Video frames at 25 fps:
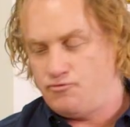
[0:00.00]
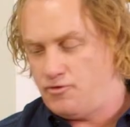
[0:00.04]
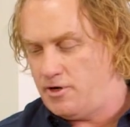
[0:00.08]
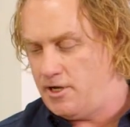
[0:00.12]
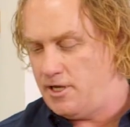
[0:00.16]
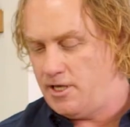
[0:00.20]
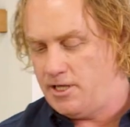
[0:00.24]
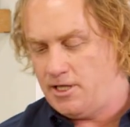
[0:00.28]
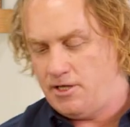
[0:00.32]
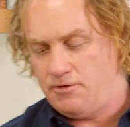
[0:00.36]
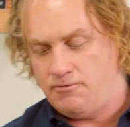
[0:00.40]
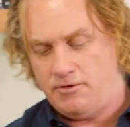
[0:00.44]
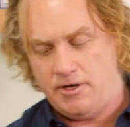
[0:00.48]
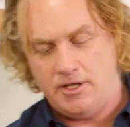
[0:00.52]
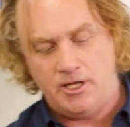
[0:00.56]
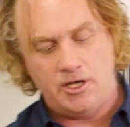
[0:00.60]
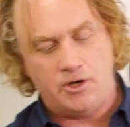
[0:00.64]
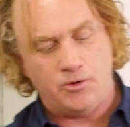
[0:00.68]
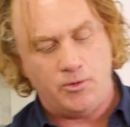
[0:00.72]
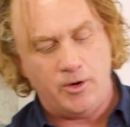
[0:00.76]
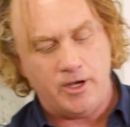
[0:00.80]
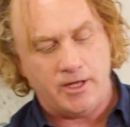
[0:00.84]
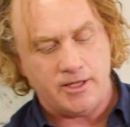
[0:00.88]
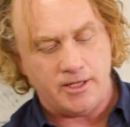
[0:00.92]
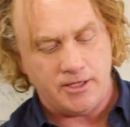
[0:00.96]
really, really
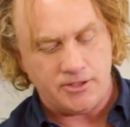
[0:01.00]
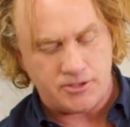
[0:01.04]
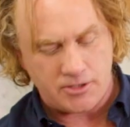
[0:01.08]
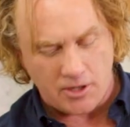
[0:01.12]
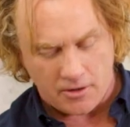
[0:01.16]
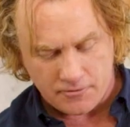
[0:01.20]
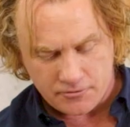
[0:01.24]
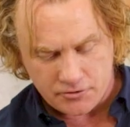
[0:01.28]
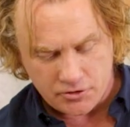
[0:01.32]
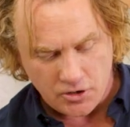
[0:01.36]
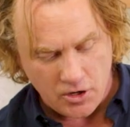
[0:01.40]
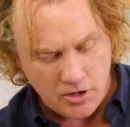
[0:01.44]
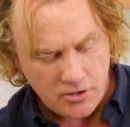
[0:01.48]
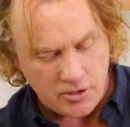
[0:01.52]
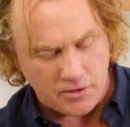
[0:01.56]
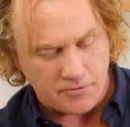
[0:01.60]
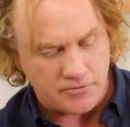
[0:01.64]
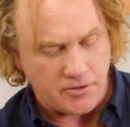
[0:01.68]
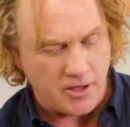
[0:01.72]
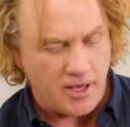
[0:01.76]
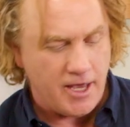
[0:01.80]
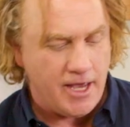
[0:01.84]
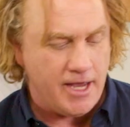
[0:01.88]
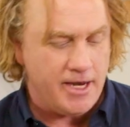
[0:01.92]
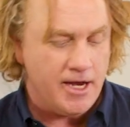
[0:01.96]
quickly, so I've turned off
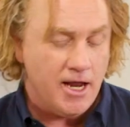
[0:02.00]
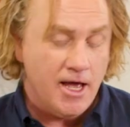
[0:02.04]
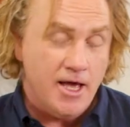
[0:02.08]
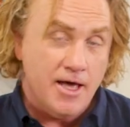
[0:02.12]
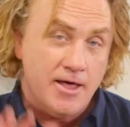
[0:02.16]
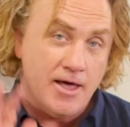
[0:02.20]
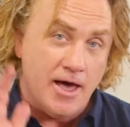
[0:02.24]
the heat